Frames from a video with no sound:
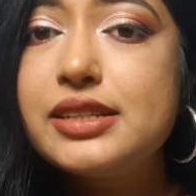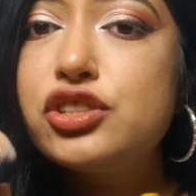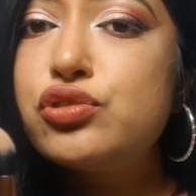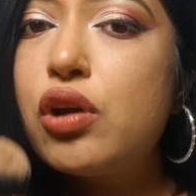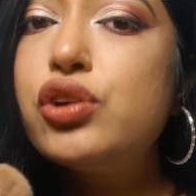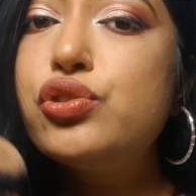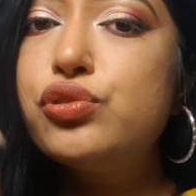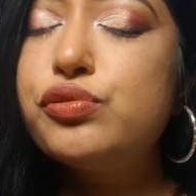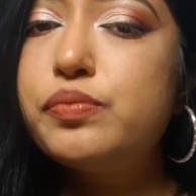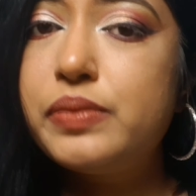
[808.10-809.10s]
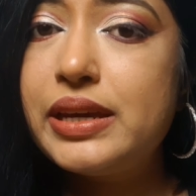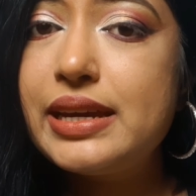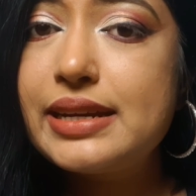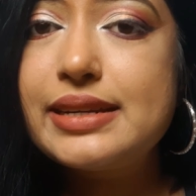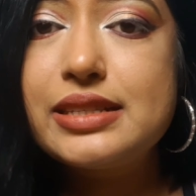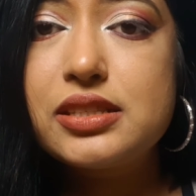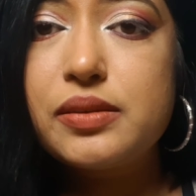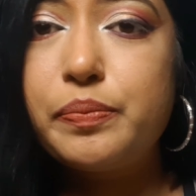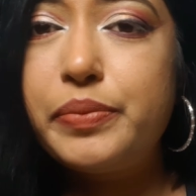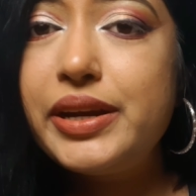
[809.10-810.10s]
It's not too big, it's a
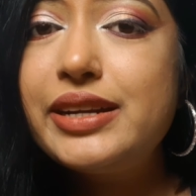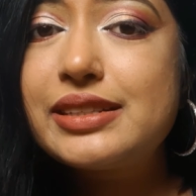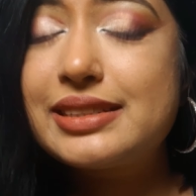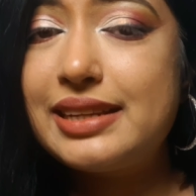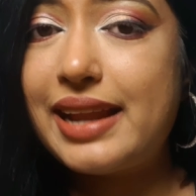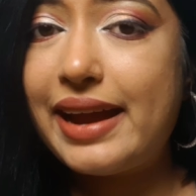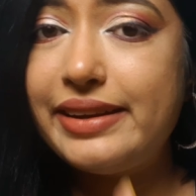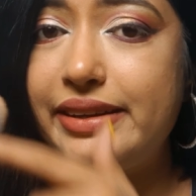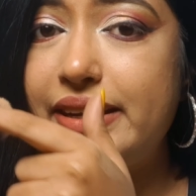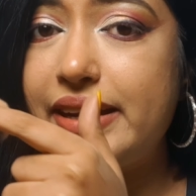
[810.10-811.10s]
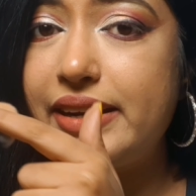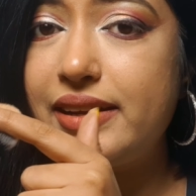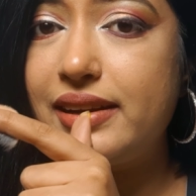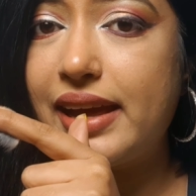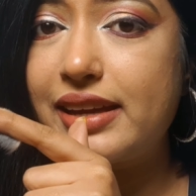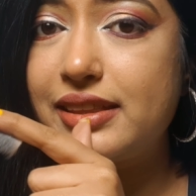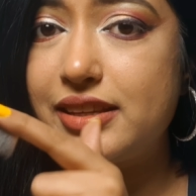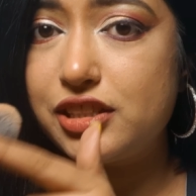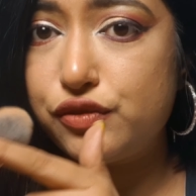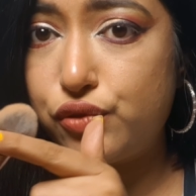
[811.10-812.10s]
bit slanted like
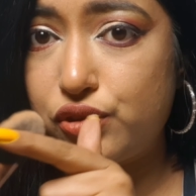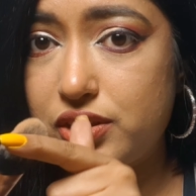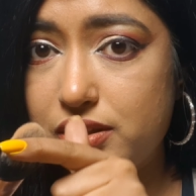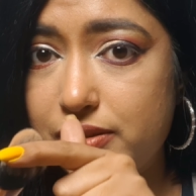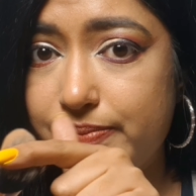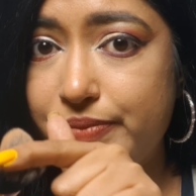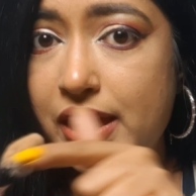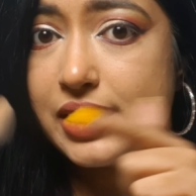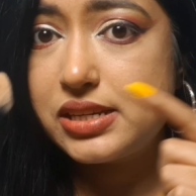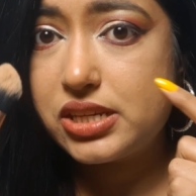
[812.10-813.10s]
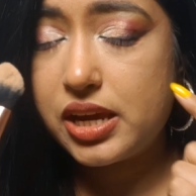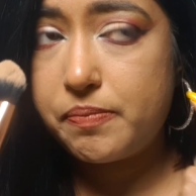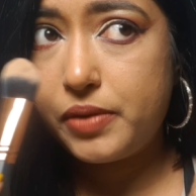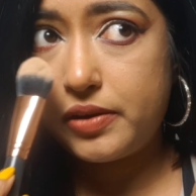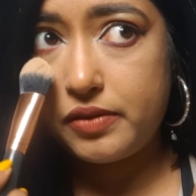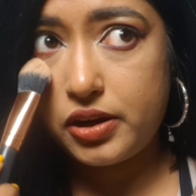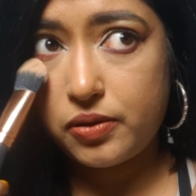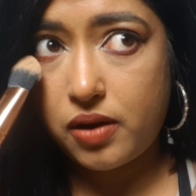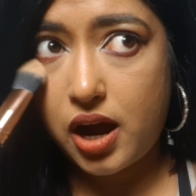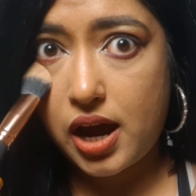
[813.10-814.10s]
this for the shape between
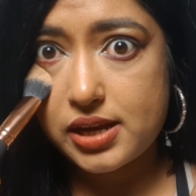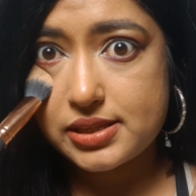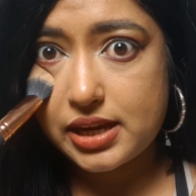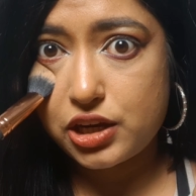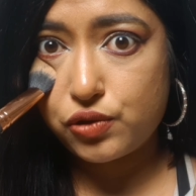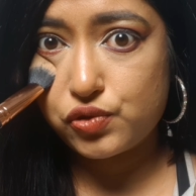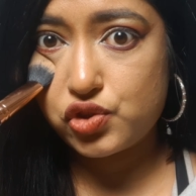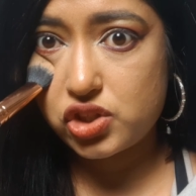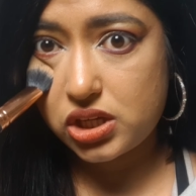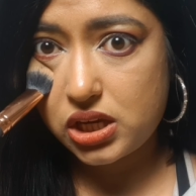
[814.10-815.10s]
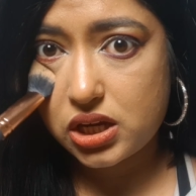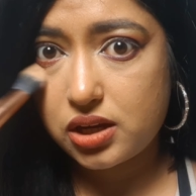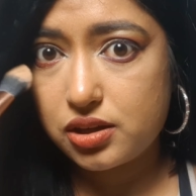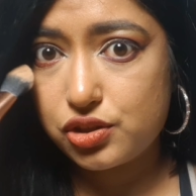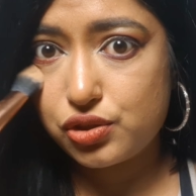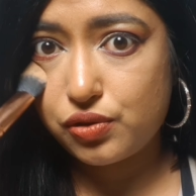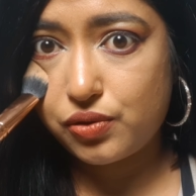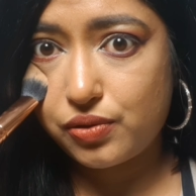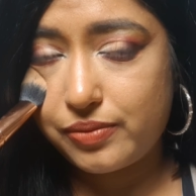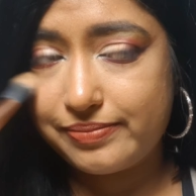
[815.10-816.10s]
your eyes and your cheek.
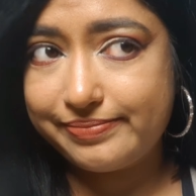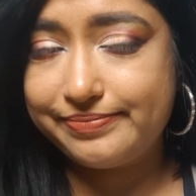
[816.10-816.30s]
So